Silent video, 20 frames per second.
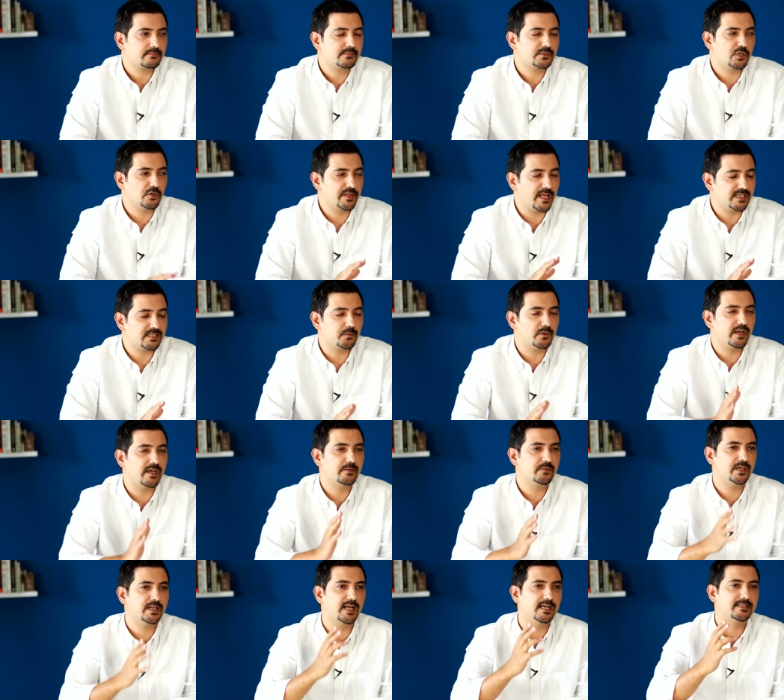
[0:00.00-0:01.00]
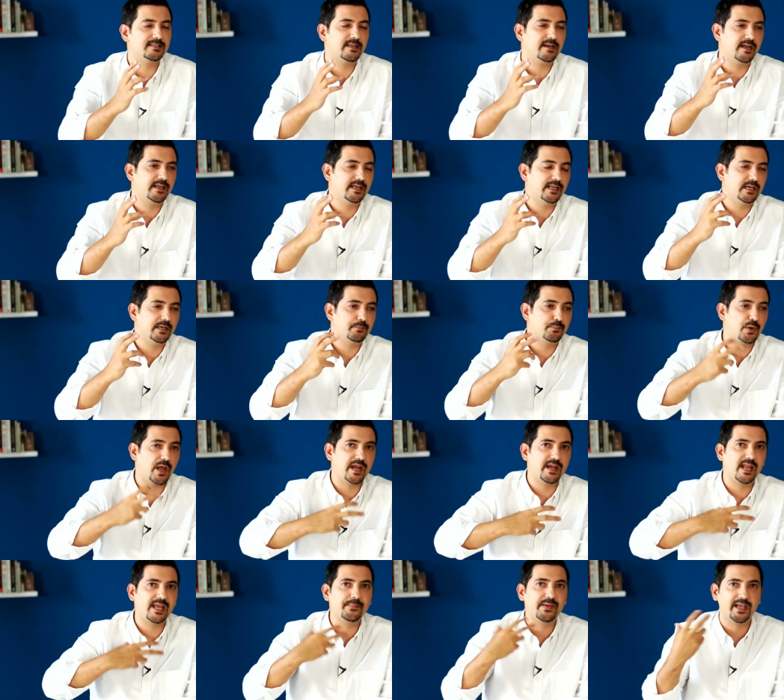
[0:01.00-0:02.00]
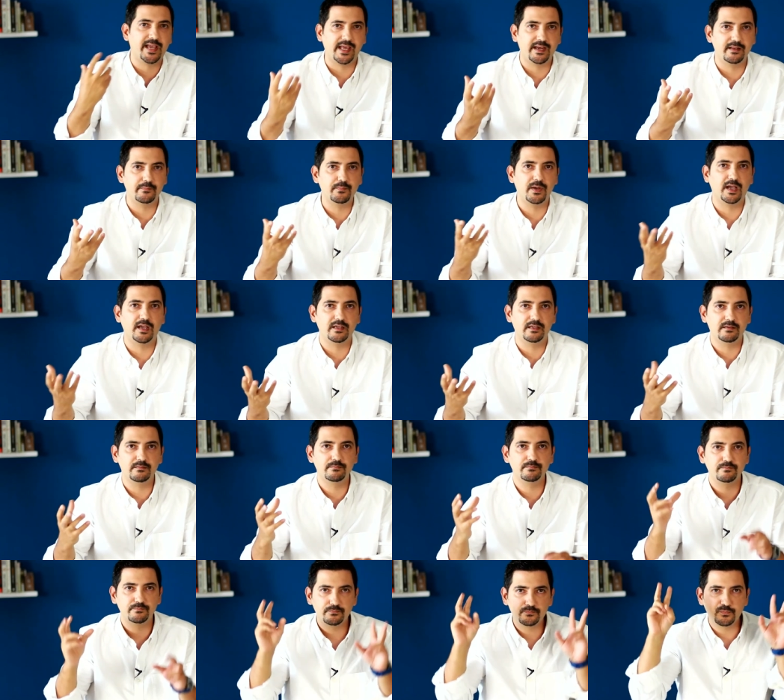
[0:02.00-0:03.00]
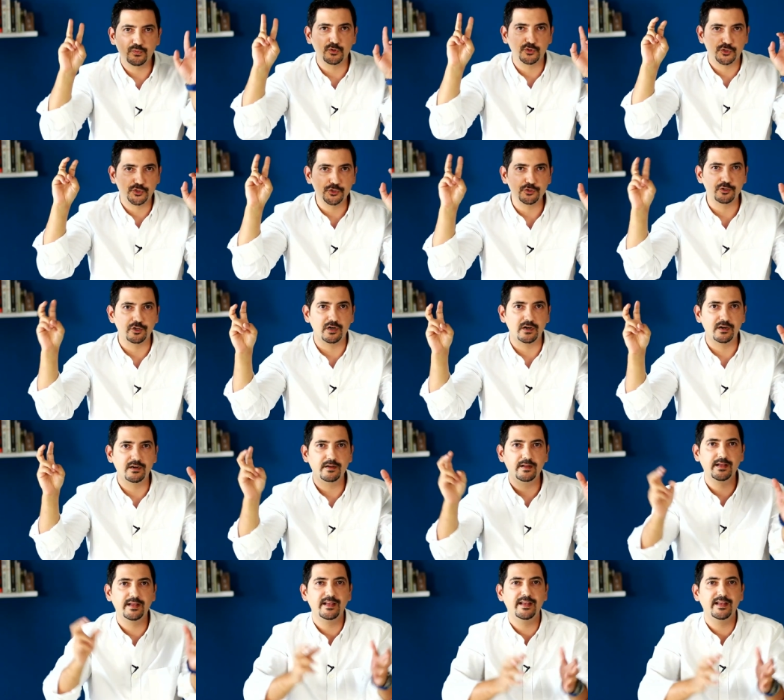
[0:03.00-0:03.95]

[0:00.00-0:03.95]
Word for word: So that's when I realized that I need a brand name again in my brochure.